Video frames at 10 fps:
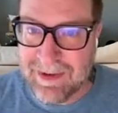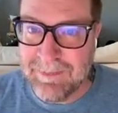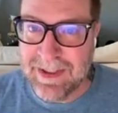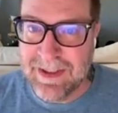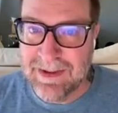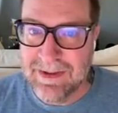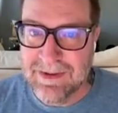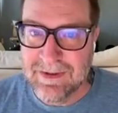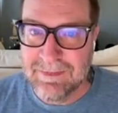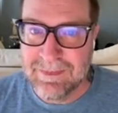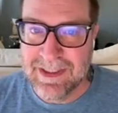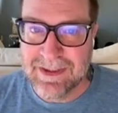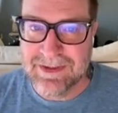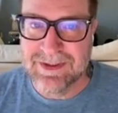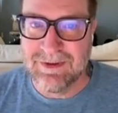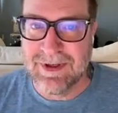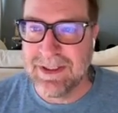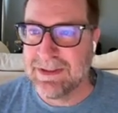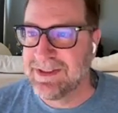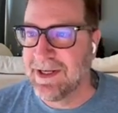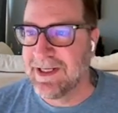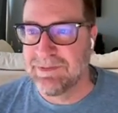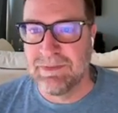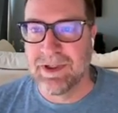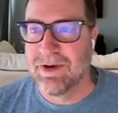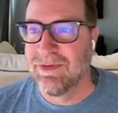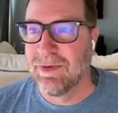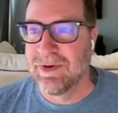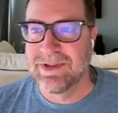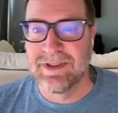Let me make the screen size bigger for us